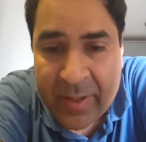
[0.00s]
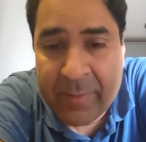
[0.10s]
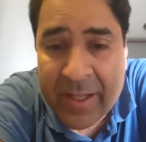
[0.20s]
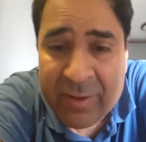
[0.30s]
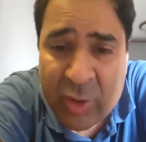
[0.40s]

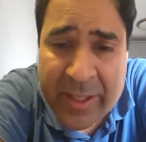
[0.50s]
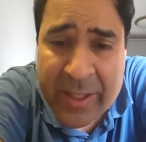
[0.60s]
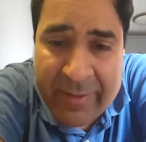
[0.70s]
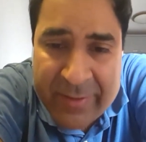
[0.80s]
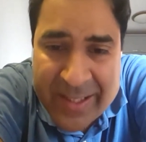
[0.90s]
But assuming
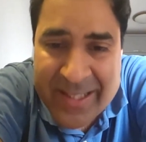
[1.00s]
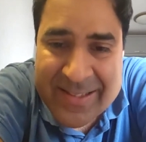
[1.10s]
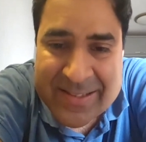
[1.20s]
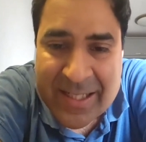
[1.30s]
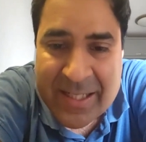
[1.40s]
everything
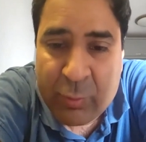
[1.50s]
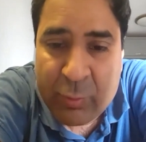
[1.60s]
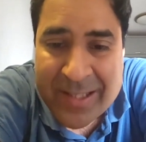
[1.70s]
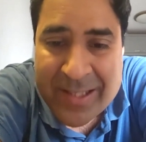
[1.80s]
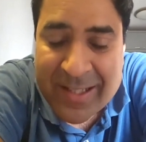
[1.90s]
is done, and
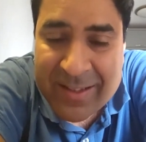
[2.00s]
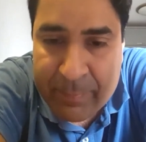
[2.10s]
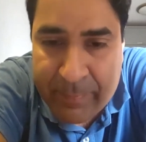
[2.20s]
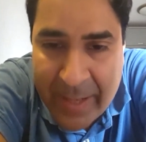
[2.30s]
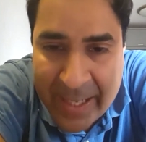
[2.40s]
once it's
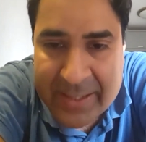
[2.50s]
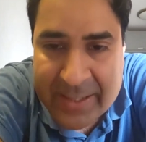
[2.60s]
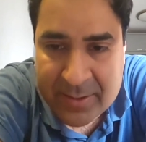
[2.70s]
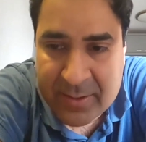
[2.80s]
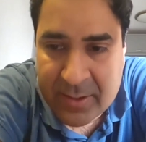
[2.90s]

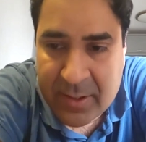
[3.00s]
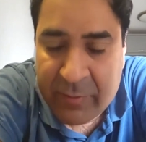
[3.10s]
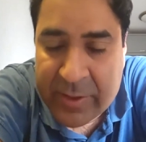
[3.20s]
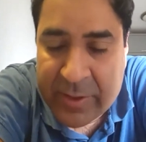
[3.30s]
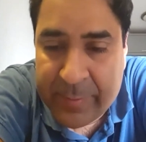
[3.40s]
banked,
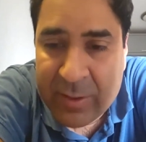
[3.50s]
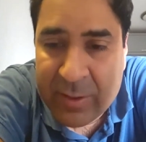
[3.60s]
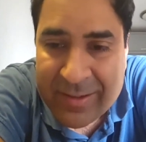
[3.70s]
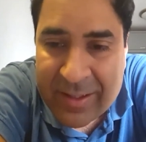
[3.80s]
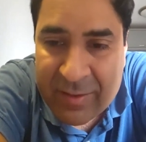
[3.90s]
which means
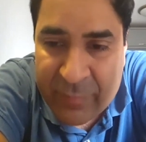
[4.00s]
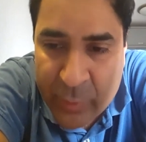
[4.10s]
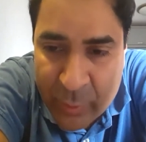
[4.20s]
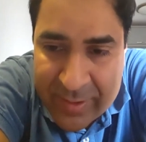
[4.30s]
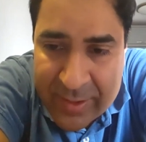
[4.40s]
once it's
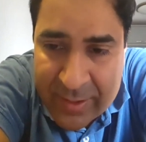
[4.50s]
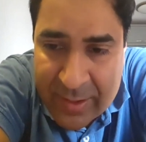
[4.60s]
frozen,